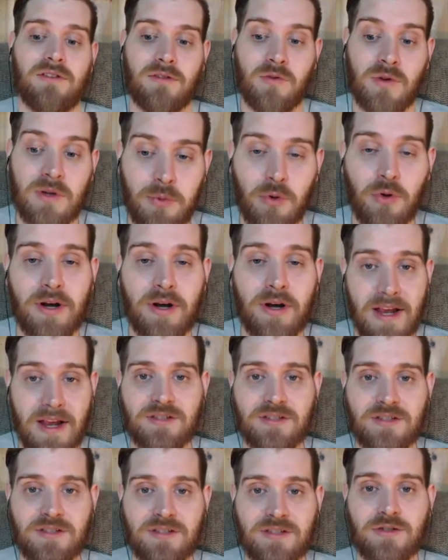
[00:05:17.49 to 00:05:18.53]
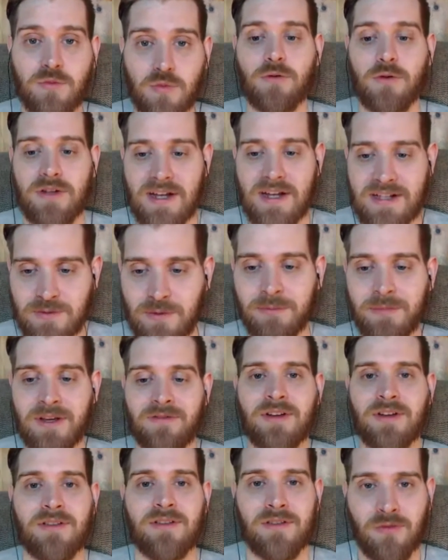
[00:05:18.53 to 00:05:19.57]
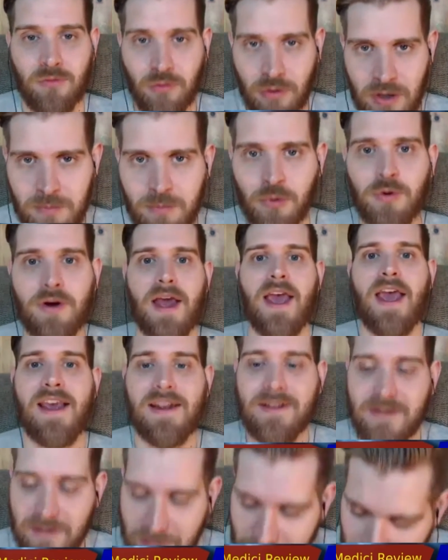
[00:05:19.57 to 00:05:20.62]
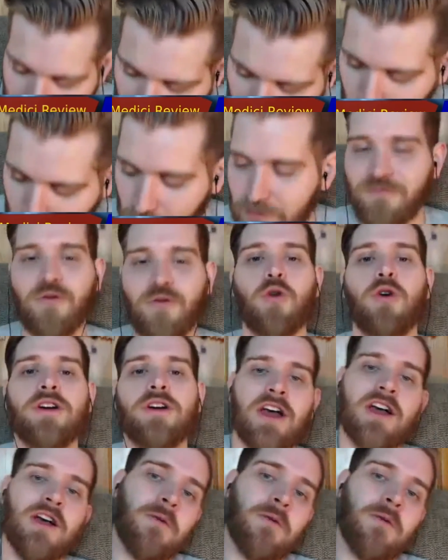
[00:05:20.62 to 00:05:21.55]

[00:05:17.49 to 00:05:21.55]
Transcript: Three point 3.8214. That's what I'm giving it. 3.8214.